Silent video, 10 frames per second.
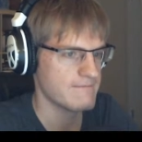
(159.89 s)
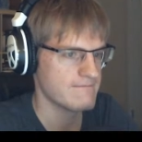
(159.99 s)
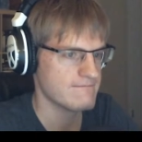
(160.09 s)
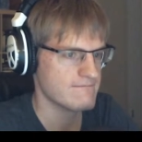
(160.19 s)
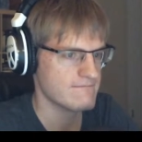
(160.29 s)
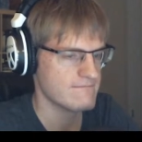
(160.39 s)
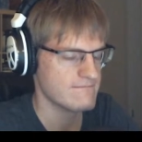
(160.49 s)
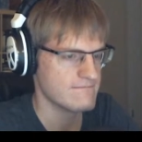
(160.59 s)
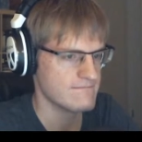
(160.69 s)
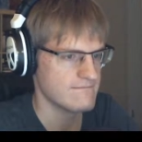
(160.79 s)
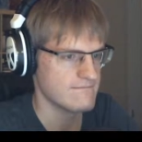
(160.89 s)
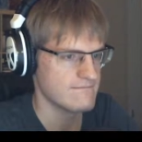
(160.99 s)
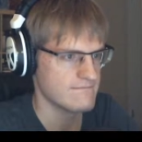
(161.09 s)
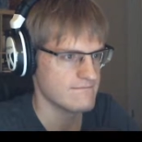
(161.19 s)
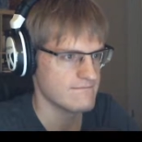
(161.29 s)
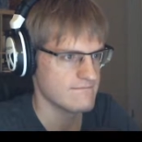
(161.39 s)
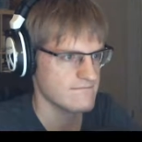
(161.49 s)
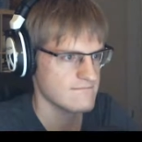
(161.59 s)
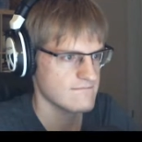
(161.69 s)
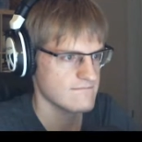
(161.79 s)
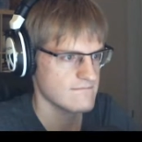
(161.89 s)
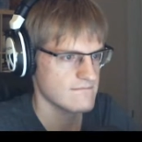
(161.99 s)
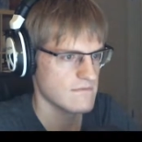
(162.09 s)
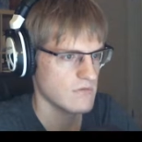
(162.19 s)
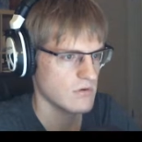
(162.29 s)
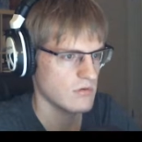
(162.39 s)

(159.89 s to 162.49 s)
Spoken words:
(silence)